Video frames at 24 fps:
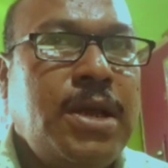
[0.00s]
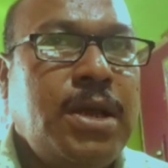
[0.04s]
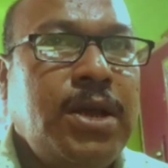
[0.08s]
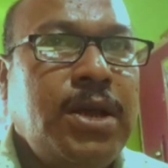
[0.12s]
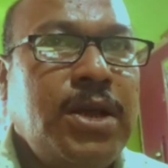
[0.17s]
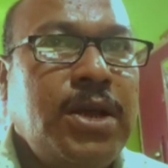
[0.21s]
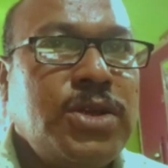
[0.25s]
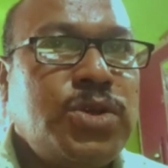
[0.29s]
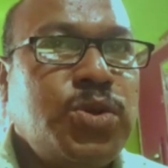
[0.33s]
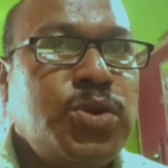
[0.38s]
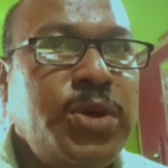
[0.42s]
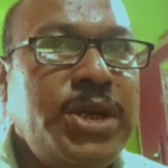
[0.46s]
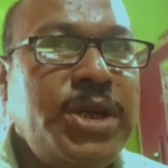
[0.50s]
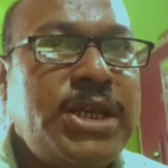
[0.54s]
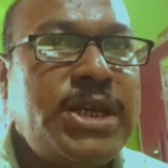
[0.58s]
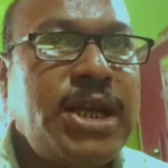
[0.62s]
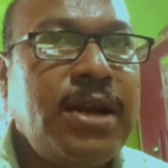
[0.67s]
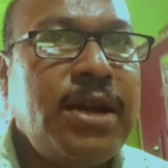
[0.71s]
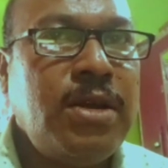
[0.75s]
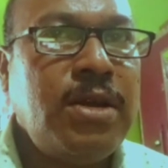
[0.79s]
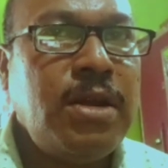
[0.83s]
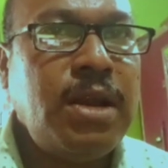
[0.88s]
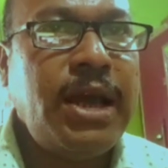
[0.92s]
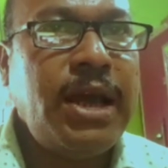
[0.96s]
So
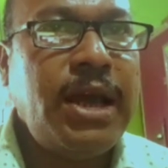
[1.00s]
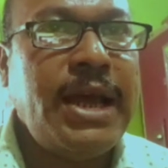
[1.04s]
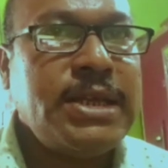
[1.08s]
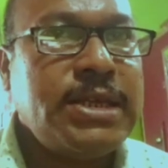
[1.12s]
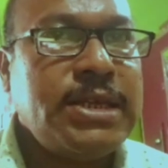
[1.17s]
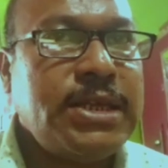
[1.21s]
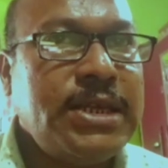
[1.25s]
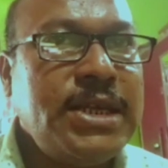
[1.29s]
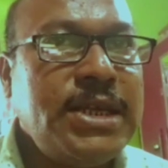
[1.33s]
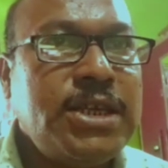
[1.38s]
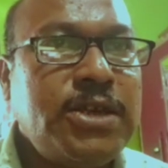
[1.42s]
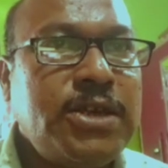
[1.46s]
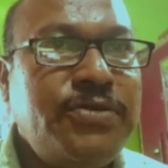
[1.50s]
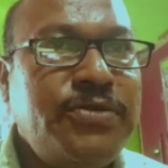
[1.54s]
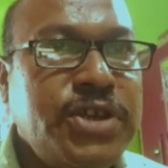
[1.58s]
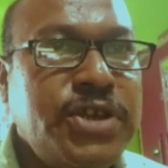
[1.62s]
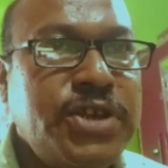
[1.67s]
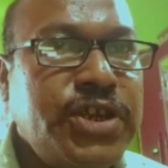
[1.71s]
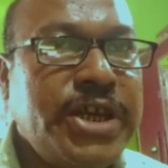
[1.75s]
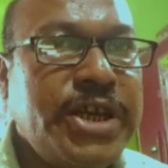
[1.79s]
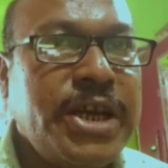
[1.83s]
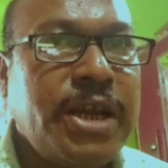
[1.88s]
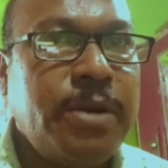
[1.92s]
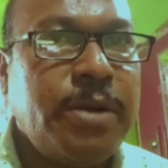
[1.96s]
ethanol has this
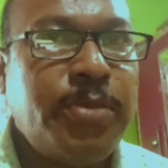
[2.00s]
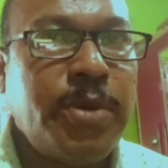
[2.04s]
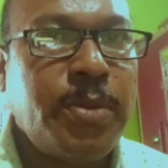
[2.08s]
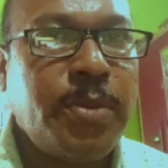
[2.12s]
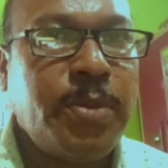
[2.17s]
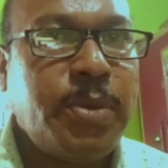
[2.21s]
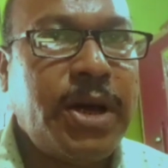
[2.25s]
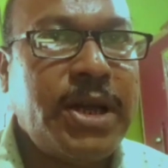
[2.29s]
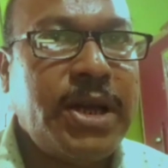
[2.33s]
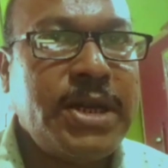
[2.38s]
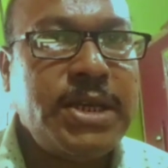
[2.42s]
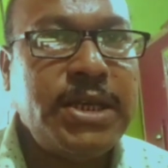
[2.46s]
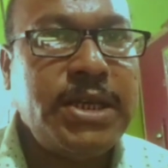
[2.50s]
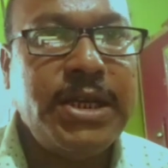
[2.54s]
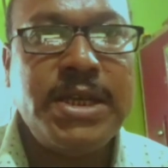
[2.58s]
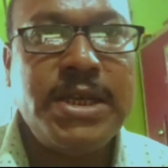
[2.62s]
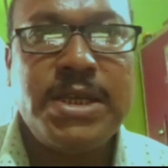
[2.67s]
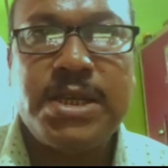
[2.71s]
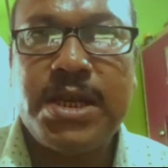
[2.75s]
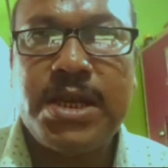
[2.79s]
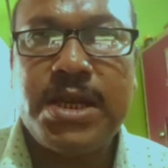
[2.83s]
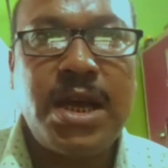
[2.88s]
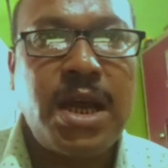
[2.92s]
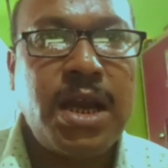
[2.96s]
physical property. It
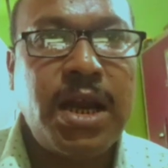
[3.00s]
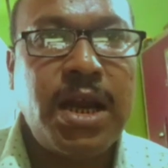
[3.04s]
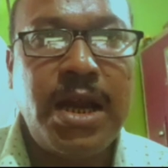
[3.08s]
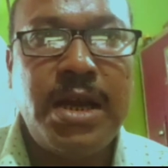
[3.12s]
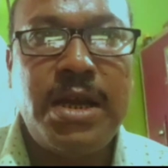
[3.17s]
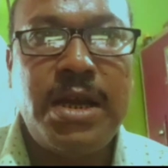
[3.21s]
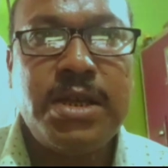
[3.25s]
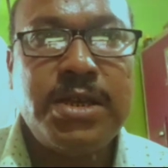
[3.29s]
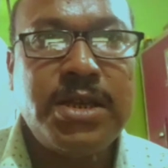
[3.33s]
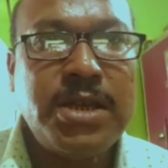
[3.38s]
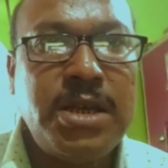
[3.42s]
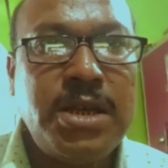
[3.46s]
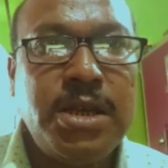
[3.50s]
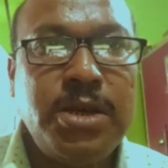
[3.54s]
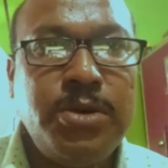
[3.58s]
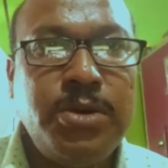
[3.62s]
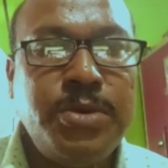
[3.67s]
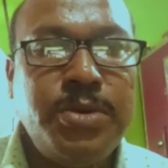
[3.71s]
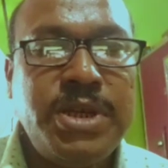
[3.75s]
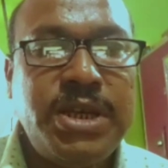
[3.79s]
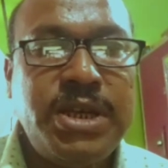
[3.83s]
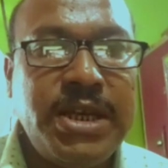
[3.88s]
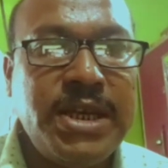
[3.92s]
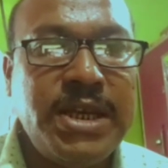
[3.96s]
is colorless
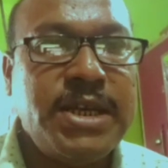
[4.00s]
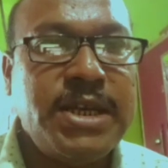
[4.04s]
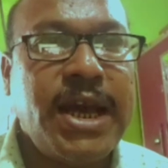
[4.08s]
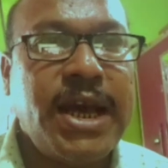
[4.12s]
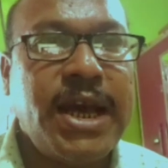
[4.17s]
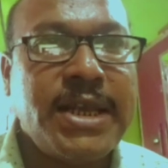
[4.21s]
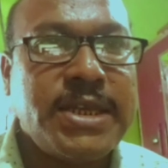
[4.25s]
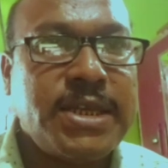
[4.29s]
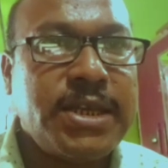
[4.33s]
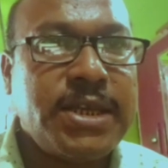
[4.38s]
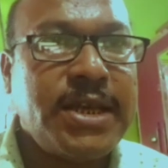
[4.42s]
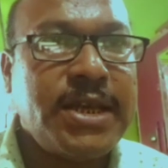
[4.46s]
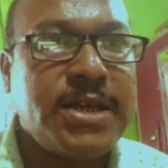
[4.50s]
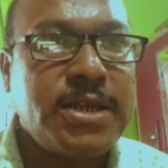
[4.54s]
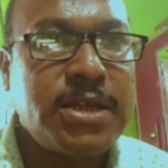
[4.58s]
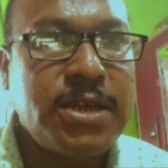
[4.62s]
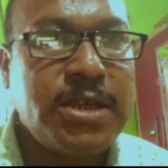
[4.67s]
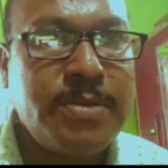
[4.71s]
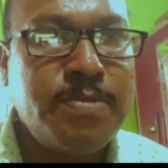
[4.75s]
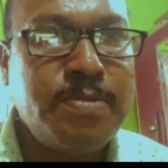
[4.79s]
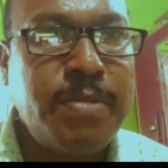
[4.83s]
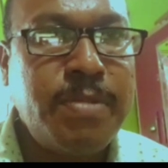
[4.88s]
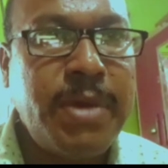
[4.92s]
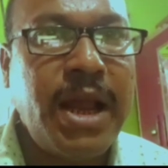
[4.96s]
liquid, it has a
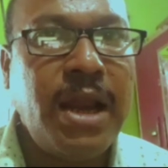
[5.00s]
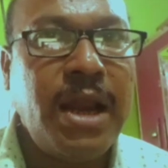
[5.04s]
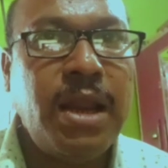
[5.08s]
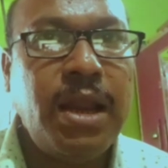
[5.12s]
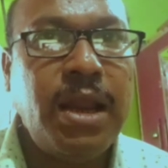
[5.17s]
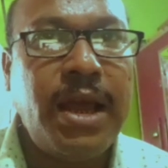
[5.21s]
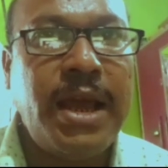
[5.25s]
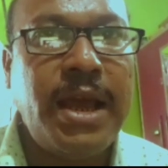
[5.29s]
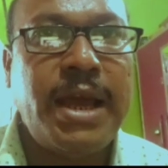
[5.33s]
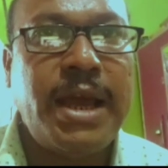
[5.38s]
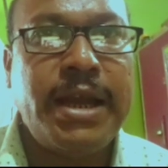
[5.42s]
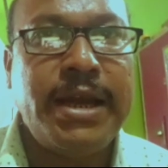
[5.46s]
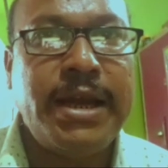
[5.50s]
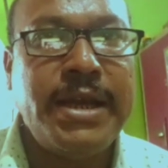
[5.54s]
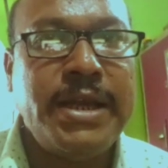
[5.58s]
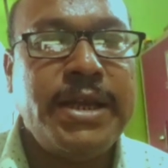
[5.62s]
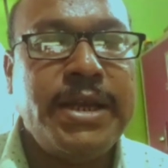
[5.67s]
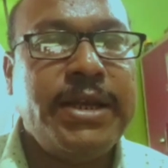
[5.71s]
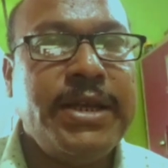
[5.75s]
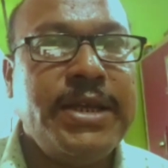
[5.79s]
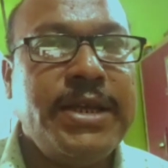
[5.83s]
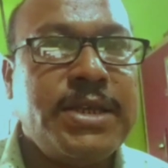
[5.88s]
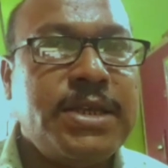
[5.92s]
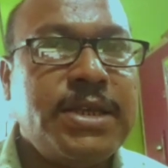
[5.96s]
smell, and
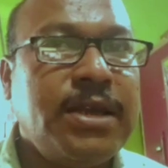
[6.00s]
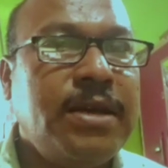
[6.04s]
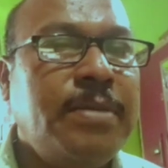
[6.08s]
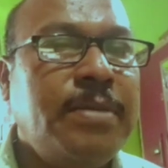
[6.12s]
it is a